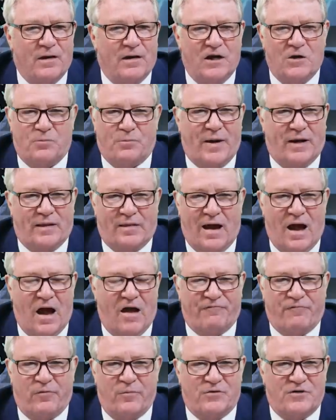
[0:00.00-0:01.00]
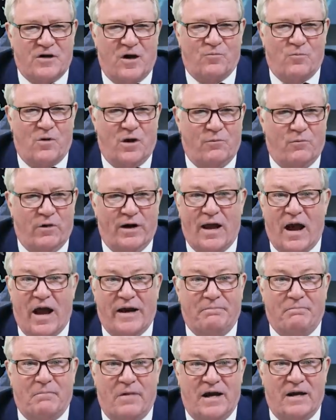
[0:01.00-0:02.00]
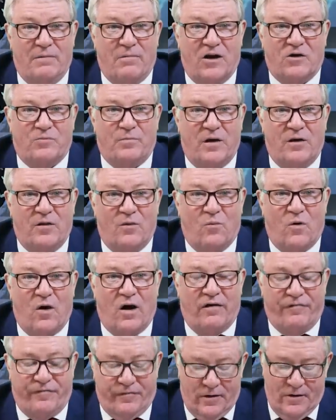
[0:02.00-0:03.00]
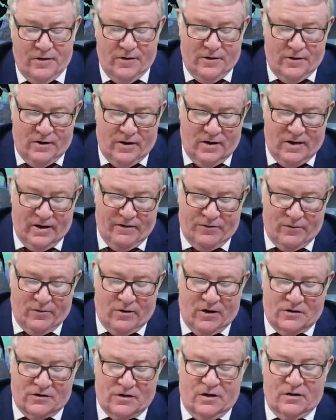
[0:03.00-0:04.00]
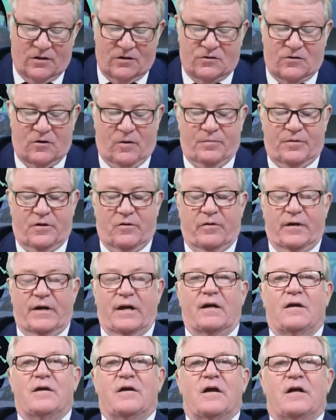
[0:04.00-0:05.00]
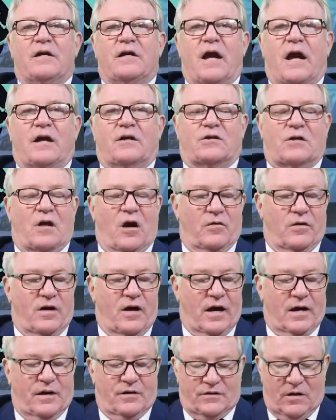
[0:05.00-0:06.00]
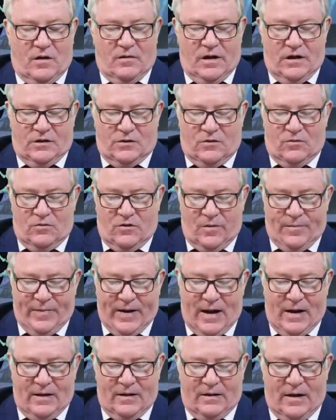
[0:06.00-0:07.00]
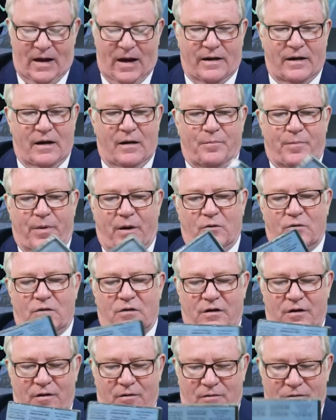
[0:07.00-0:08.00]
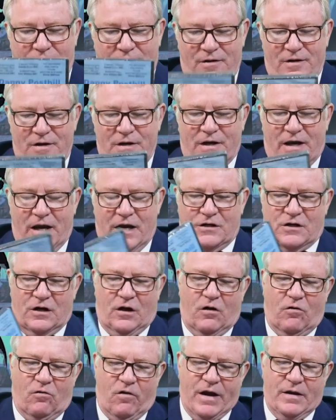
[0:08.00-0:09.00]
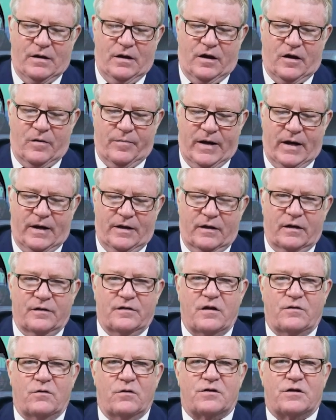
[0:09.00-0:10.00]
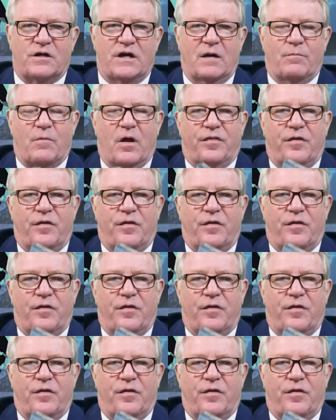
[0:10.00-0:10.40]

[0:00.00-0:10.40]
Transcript: He's picked that up from someone. Well, it ain't me, must be the wife. I'll have to ask her to stop doing it. Yes, okay, so let's talk about Danny Posthill. He's a great comedian. Did you see him?